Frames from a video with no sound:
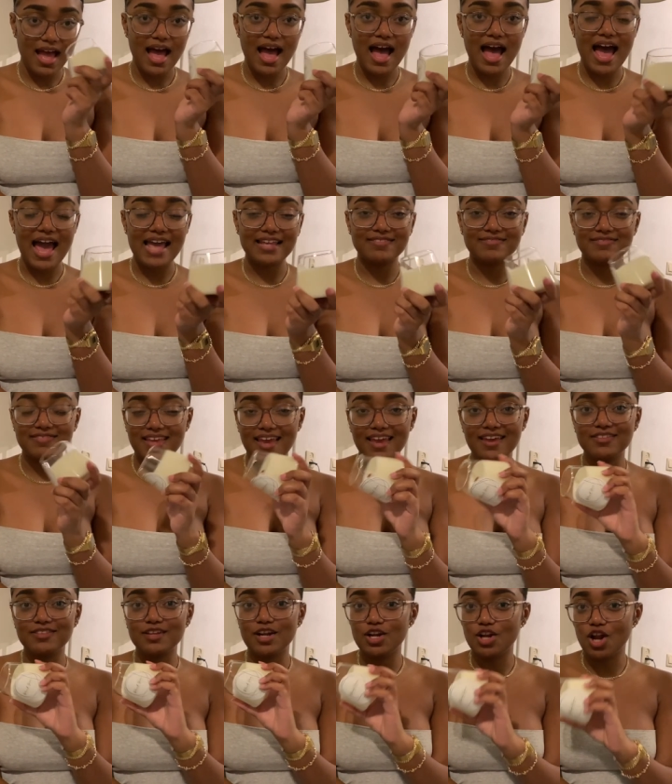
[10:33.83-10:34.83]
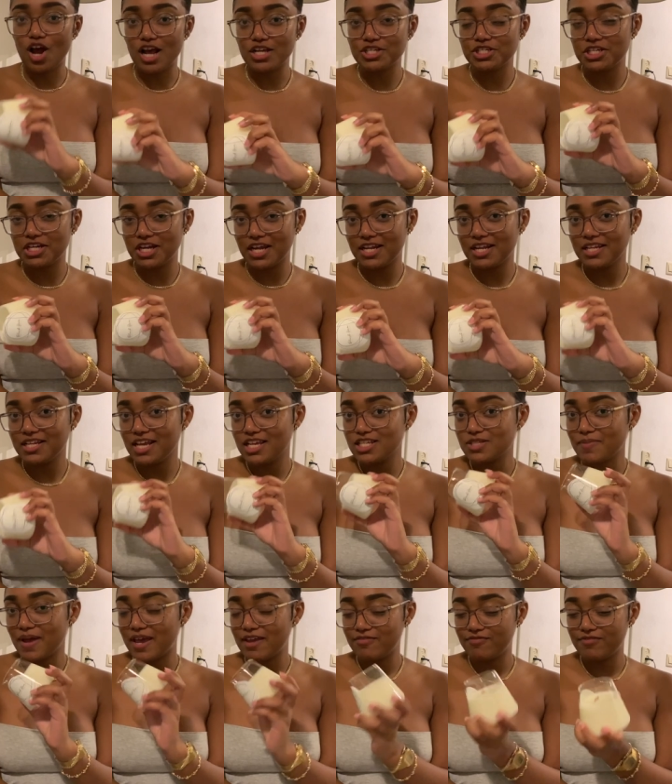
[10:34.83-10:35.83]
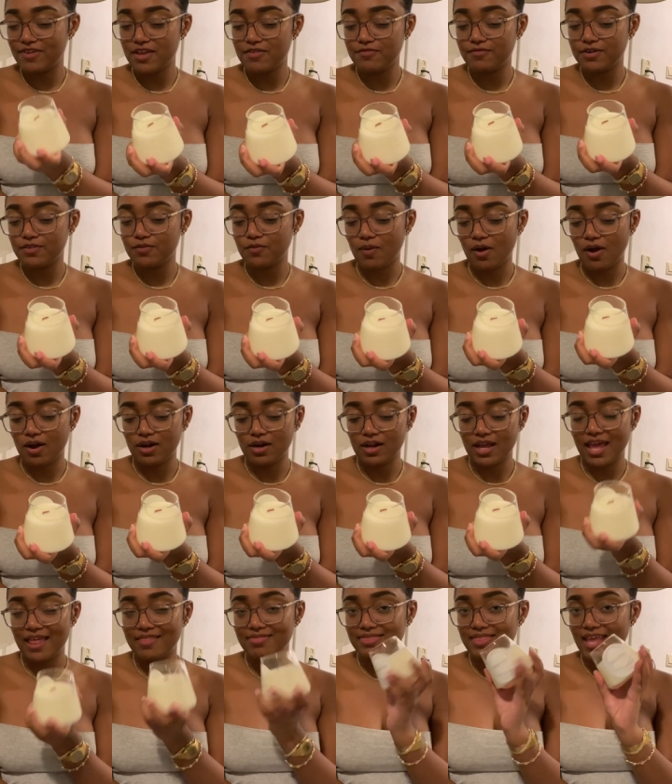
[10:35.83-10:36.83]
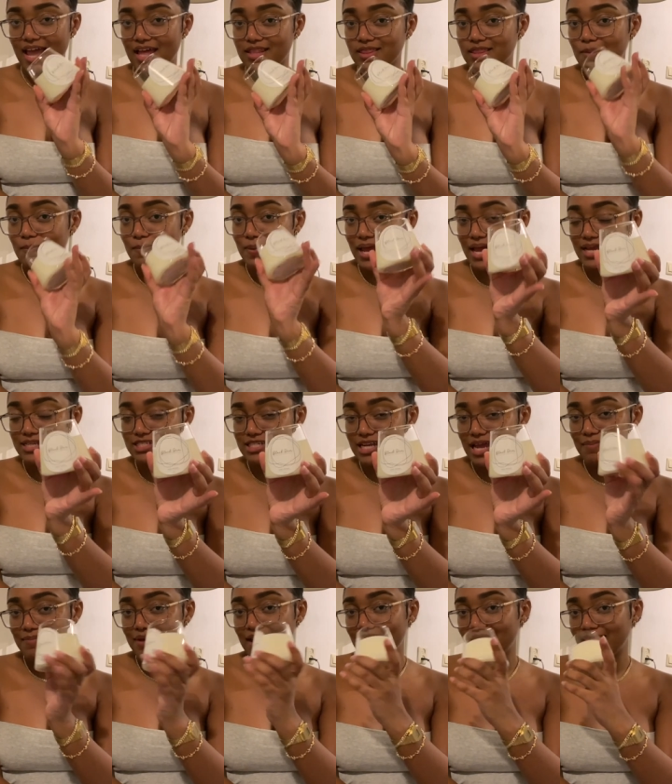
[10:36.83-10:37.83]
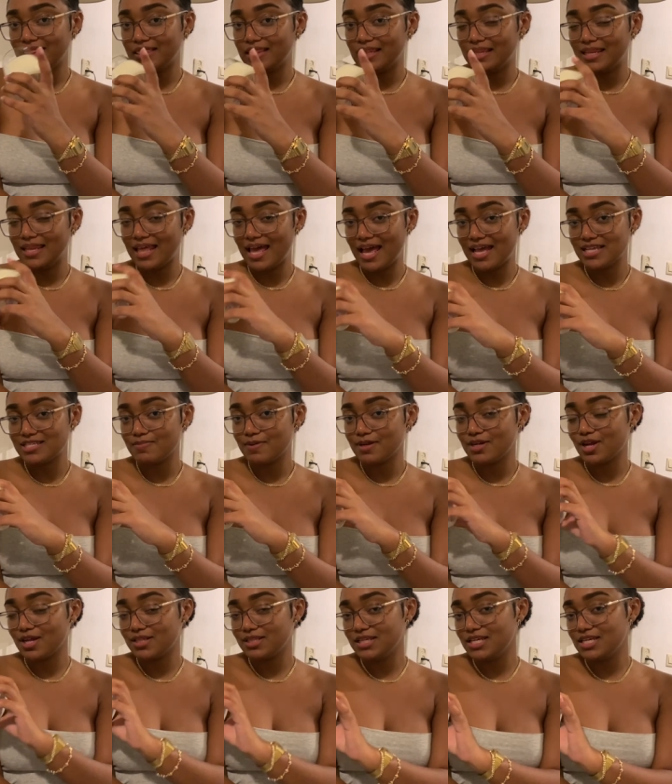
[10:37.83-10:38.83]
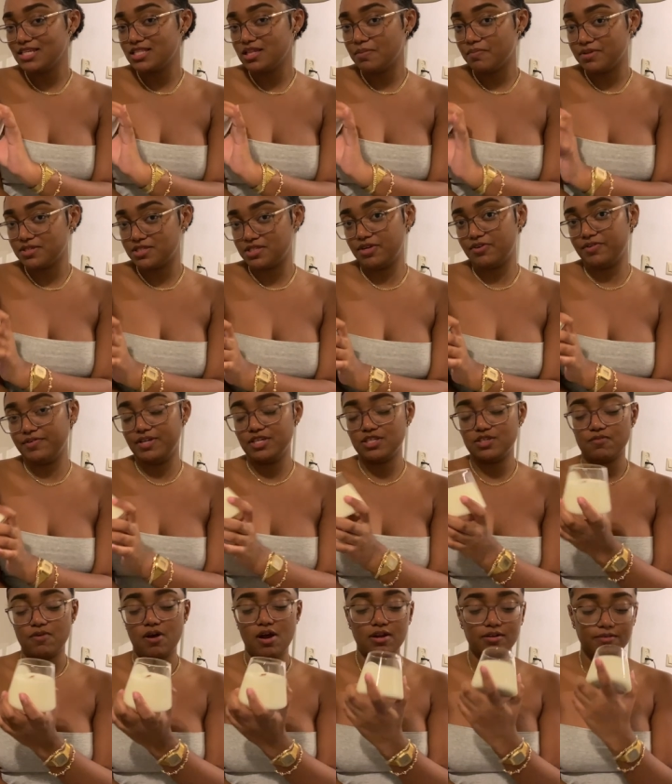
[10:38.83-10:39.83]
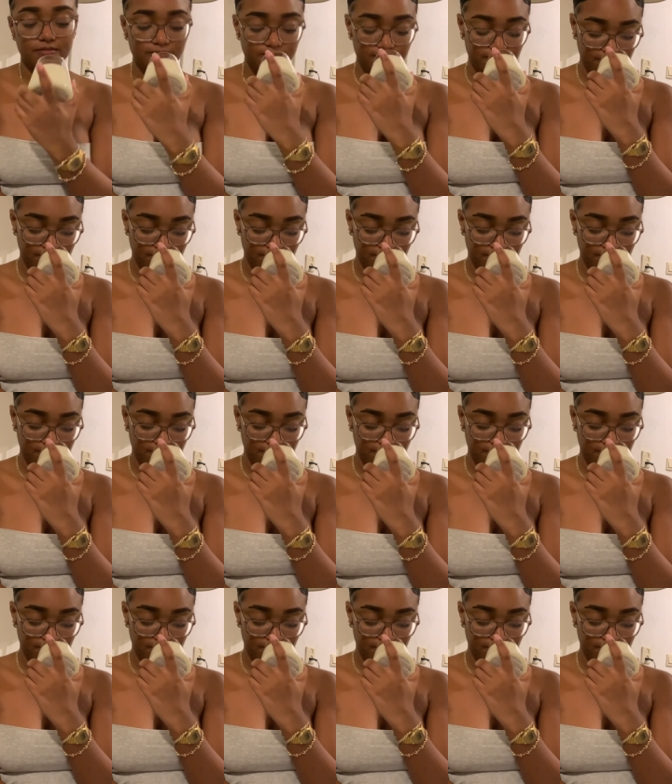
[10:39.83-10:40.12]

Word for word: I think the Lush Linen is my favorite one. And then the Black Gem. And last but not least, the Mysterious one.